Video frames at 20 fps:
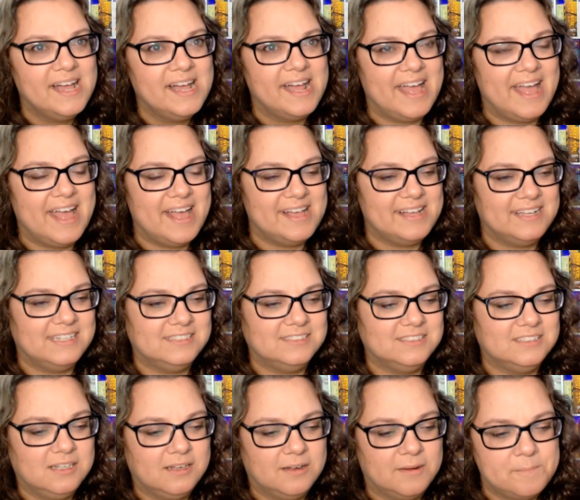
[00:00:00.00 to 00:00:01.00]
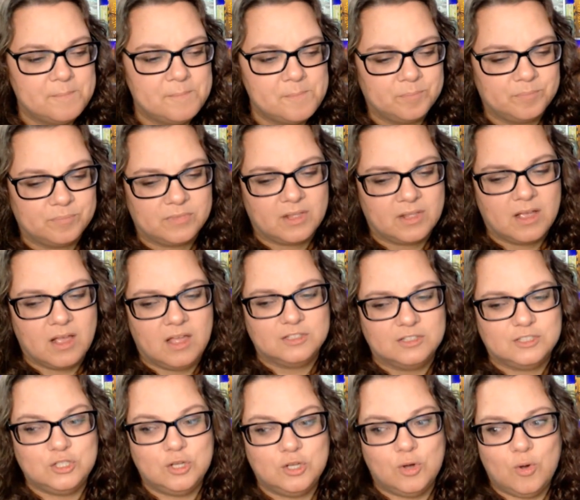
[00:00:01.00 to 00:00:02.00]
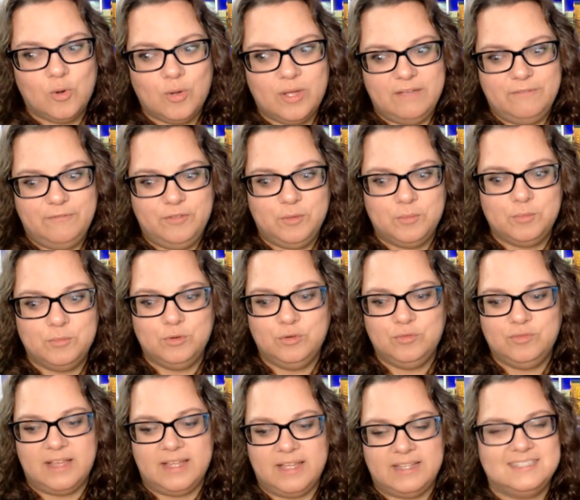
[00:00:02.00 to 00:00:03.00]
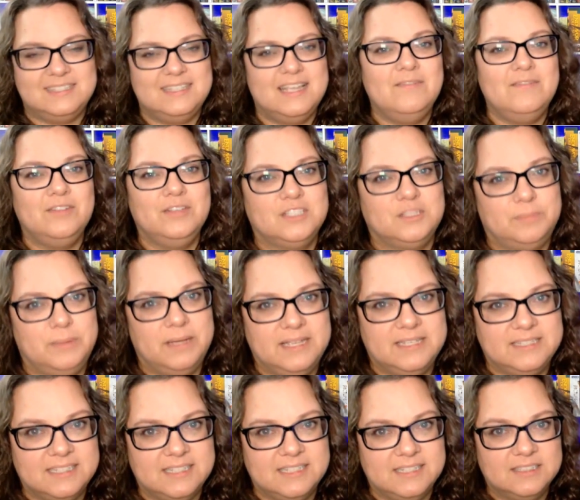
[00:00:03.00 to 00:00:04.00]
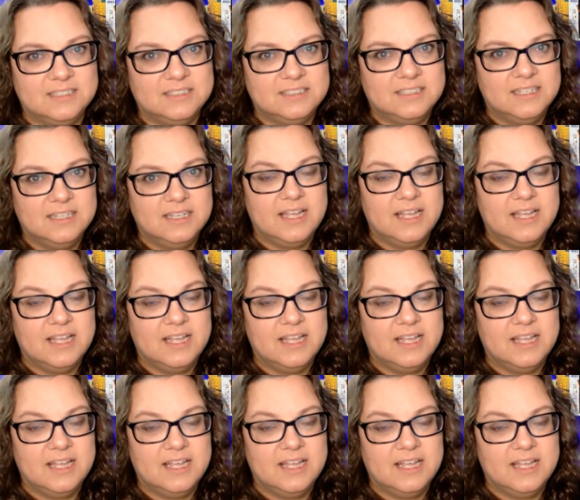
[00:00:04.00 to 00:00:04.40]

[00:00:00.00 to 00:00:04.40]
And so if you move like 7 spaces,